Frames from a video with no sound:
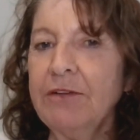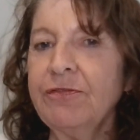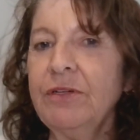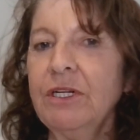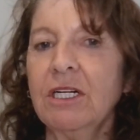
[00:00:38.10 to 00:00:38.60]

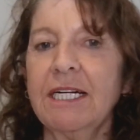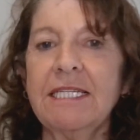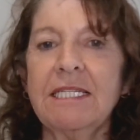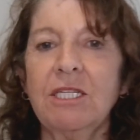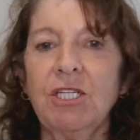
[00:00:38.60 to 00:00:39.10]
If not, I
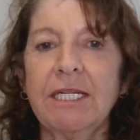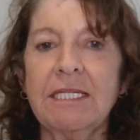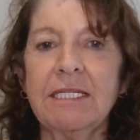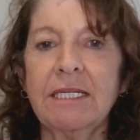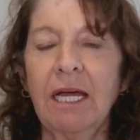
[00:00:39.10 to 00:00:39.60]

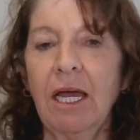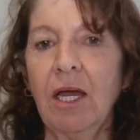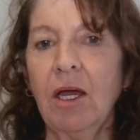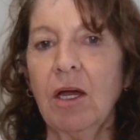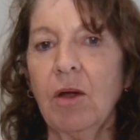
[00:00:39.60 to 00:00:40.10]
suggest
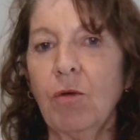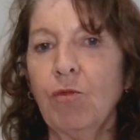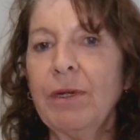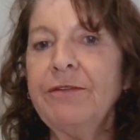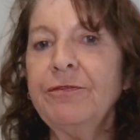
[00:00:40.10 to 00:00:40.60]

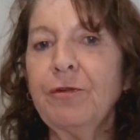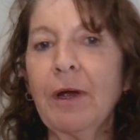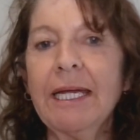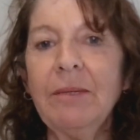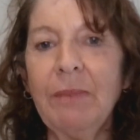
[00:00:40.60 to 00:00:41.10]

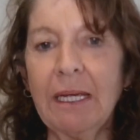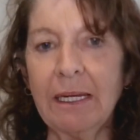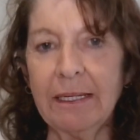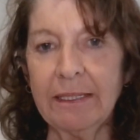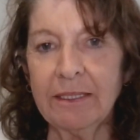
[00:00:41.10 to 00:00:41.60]

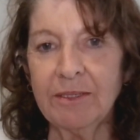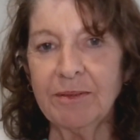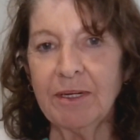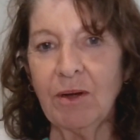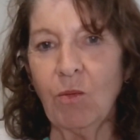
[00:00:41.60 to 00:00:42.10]
reframing
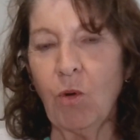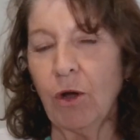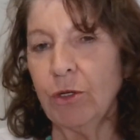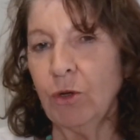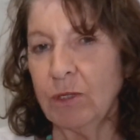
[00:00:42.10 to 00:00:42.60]

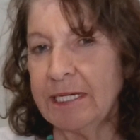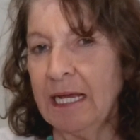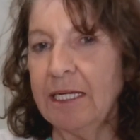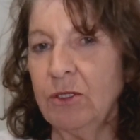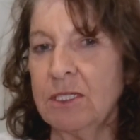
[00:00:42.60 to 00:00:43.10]
what you're
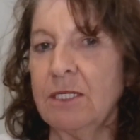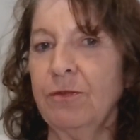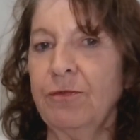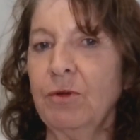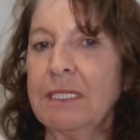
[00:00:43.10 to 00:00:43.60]
telling
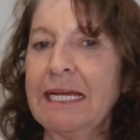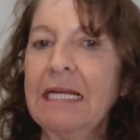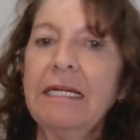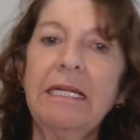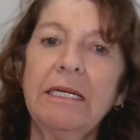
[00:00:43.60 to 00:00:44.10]
yourself.
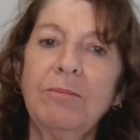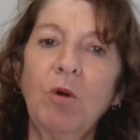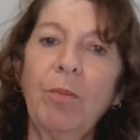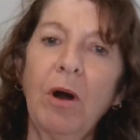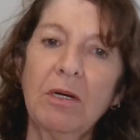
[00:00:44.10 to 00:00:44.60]
Tell it in a
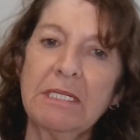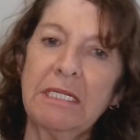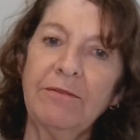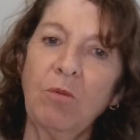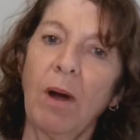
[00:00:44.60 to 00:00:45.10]
more
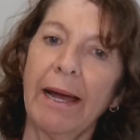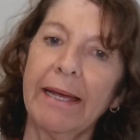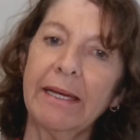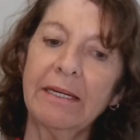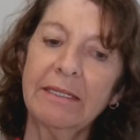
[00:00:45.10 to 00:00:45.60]
positive
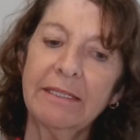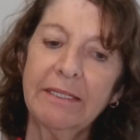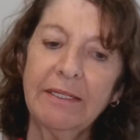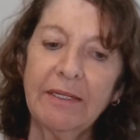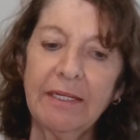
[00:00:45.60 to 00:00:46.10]
way.
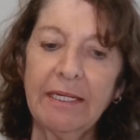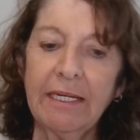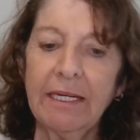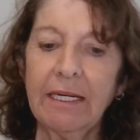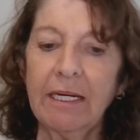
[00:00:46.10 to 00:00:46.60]

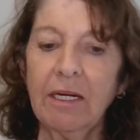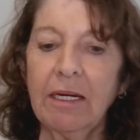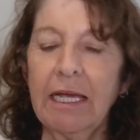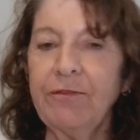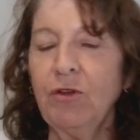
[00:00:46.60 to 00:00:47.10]

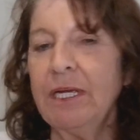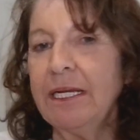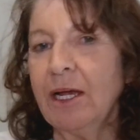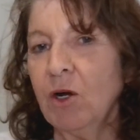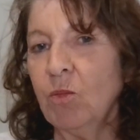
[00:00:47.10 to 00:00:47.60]
If you
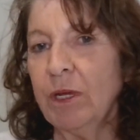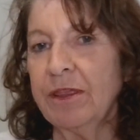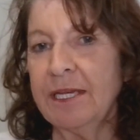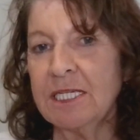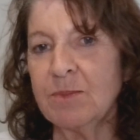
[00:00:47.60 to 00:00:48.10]
need help
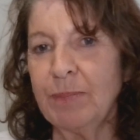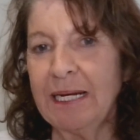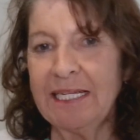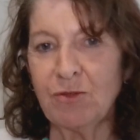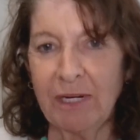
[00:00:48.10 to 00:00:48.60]
with this,
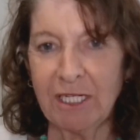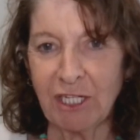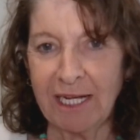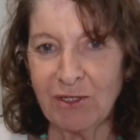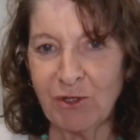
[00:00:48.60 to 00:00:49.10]
please
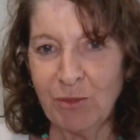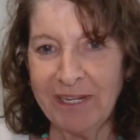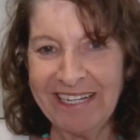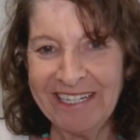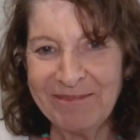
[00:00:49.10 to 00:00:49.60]
reach out to
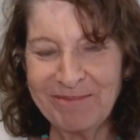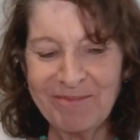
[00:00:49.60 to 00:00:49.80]
me.